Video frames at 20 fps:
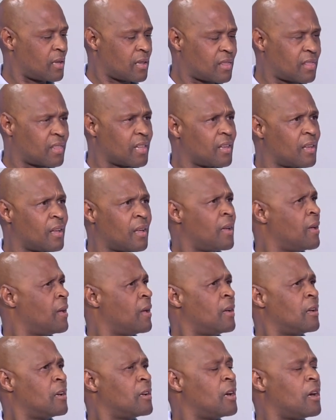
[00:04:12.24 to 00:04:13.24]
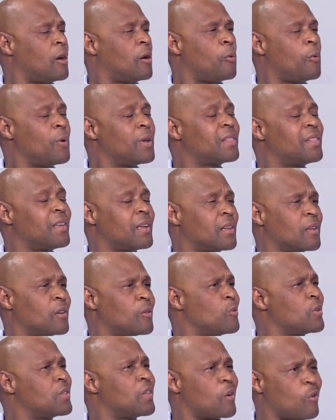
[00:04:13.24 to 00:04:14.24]
thing
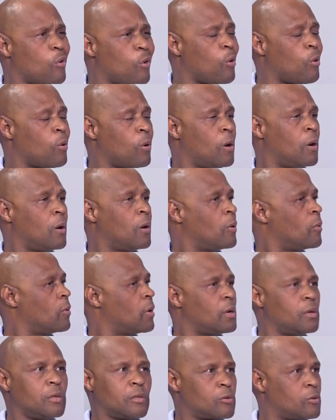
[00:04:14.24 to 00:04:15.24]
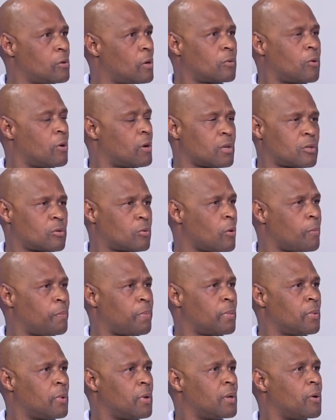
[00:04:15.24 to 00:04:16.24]
with the law, it's not going to stop.
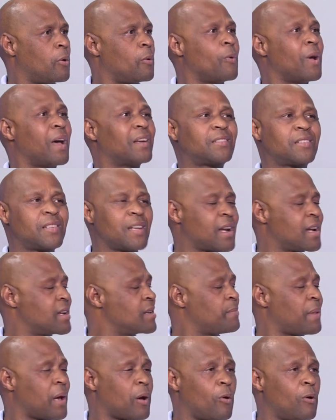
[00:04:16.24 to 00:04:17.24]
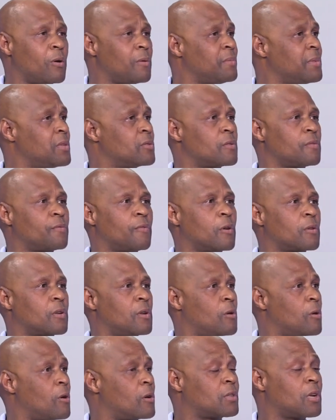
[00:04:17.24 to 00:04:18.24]
We are trying by all means. We've got
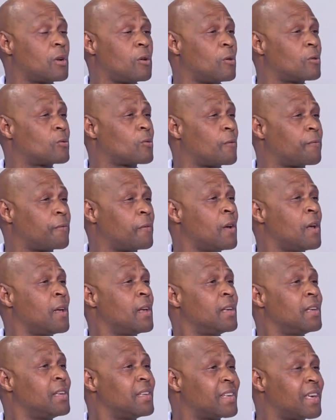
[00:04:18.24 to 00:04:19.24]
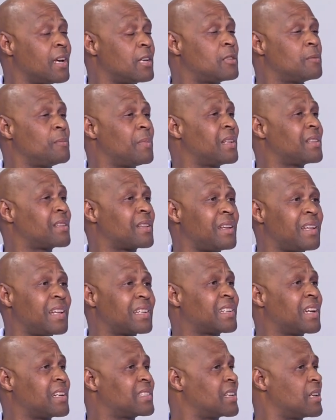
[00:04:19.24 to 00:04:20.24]
lot and lot of engagement,
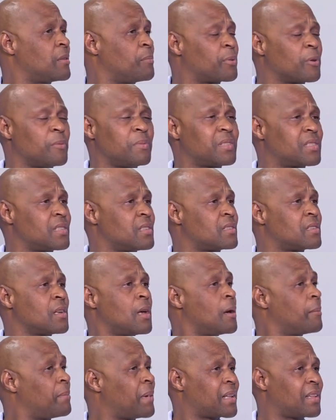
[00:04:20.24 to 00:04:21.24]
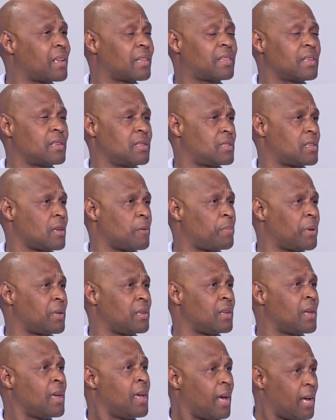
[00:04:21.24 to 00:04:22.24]
letters and promises, but nothing is
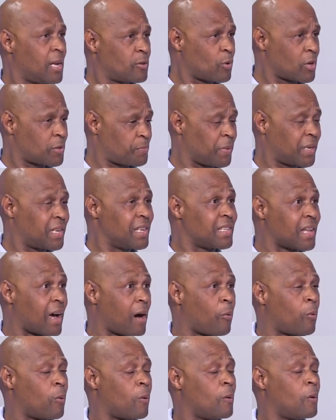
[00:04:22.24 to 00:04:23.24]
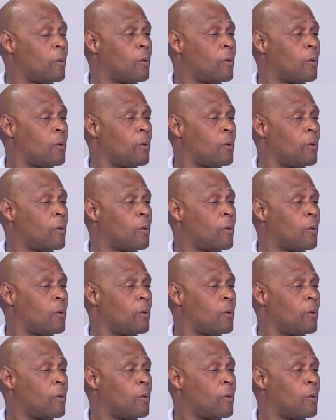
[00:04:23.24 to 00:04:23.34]
happening. As we're speaking now,